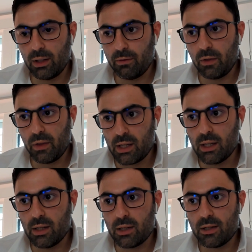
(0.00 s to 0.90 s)
that this
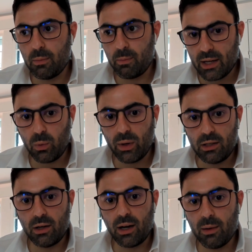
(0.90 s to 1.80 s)
is the best way
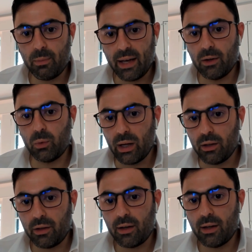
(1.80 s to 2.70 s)
to compound
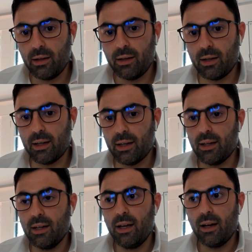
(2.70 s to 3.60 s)
wealth
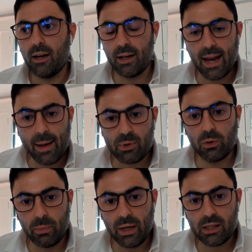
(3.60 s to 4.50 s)
on an
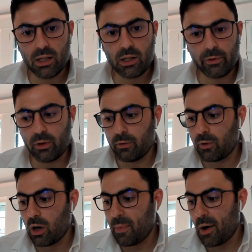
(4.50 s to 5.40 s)
absolute basis for
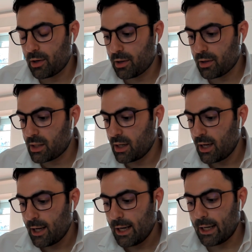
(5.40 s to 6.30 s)
our partners.
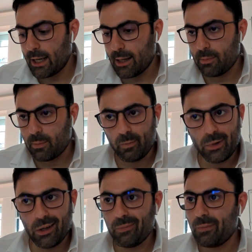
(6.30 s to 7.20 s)

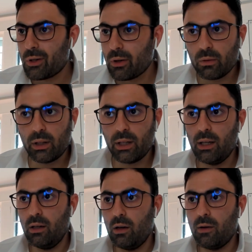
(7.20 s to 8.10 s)
You know,
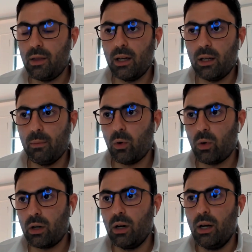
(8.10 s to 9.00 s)
certainly, you know, I think the
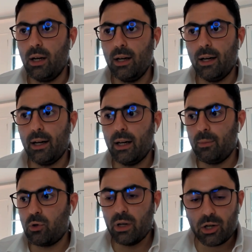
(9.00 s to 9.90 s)
more
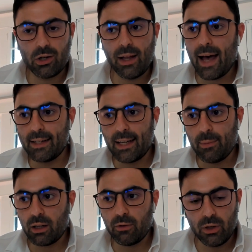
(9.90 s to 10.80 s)
traditional
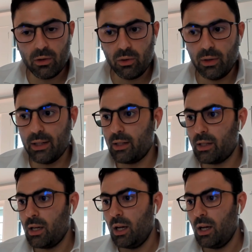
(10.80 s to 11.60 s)
academic view is,